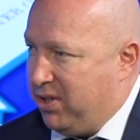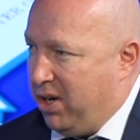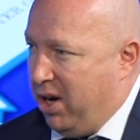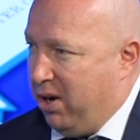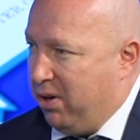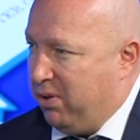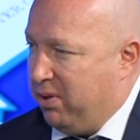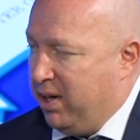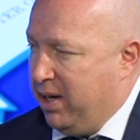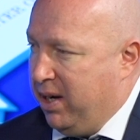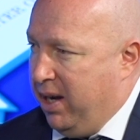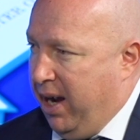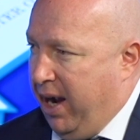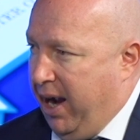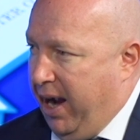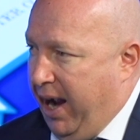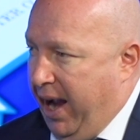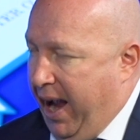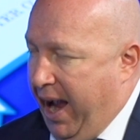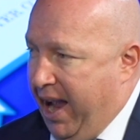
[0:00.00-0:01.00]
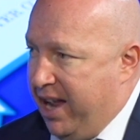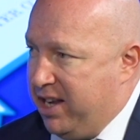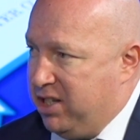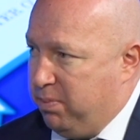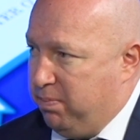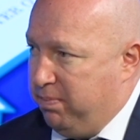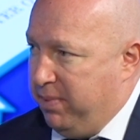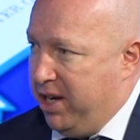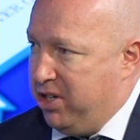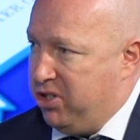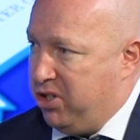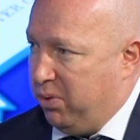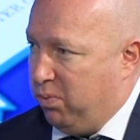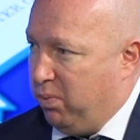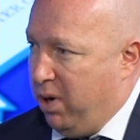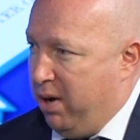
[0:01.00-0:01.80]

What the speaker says: So as mentioned,